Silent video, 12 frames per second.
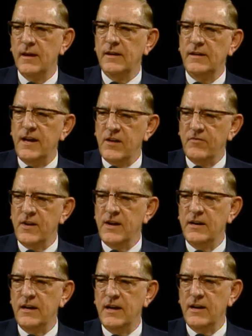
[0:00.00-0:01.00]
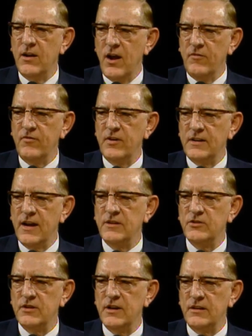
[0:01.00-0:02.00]
giving enough
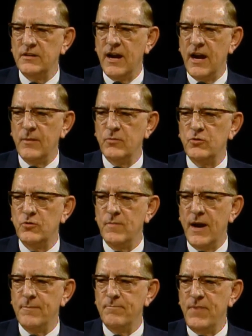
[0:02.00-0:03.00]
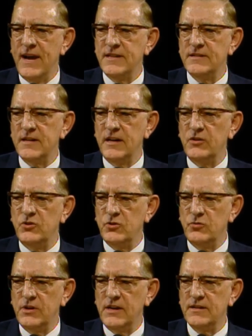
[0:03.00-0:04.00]
attention and time to my basic
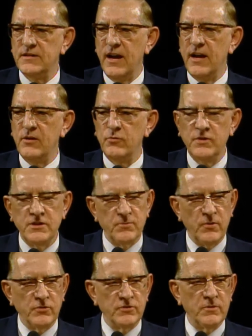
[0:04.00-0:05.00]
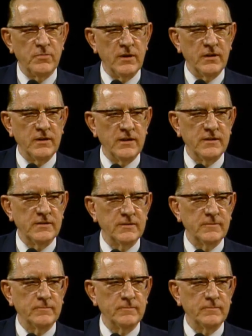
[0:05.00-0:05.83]
duties and responsibilities?